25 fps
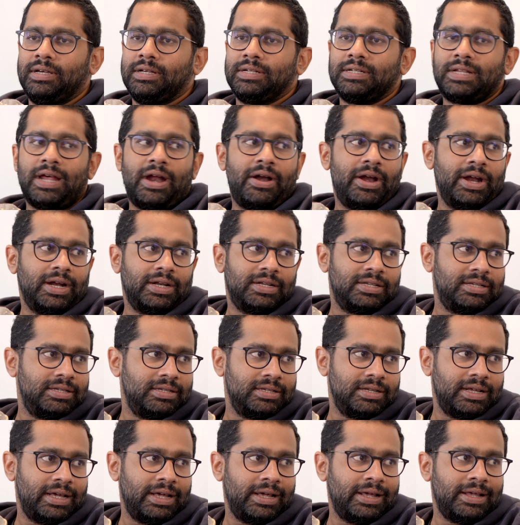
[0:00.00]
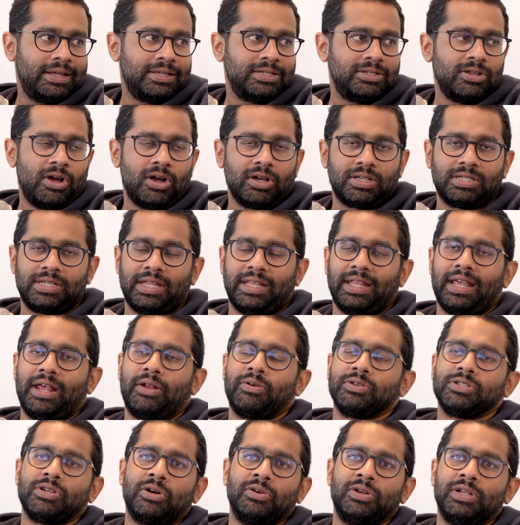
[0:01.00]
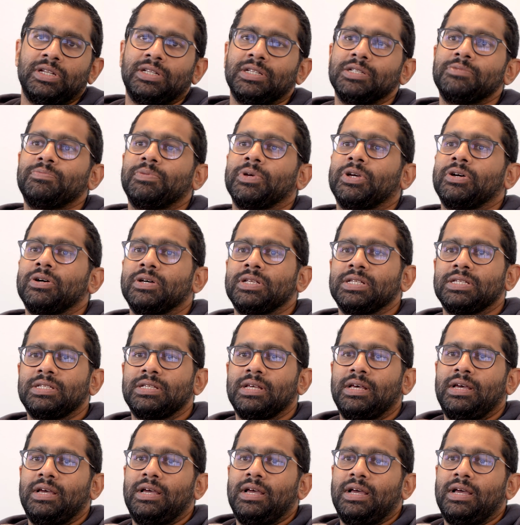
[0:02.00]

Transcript: direct stocks, and that was only just because